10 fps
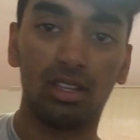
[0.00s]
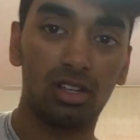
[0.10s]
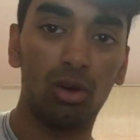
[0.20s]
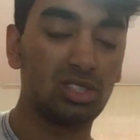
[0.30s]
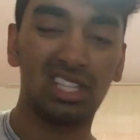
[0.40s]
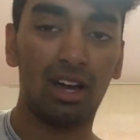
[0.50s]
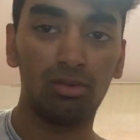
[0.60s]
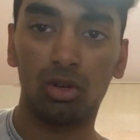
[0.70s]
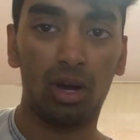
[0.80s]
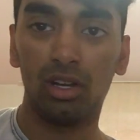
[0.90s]
It goes
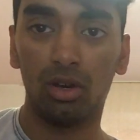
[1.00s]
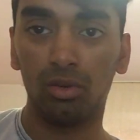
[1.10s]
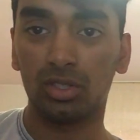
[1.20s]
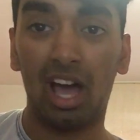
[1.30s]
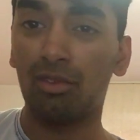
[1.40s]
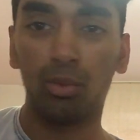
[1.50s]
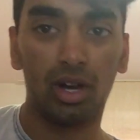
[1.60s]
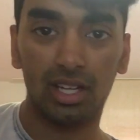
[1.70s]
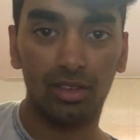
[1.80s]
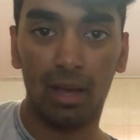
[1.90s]
down quite low, so I haven't
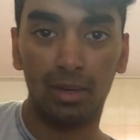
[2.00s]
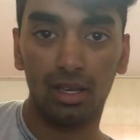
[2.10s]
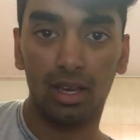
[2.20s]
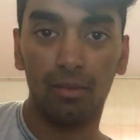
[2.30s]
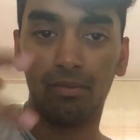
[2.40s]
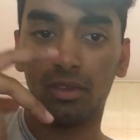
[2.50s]
worked out that bit yet.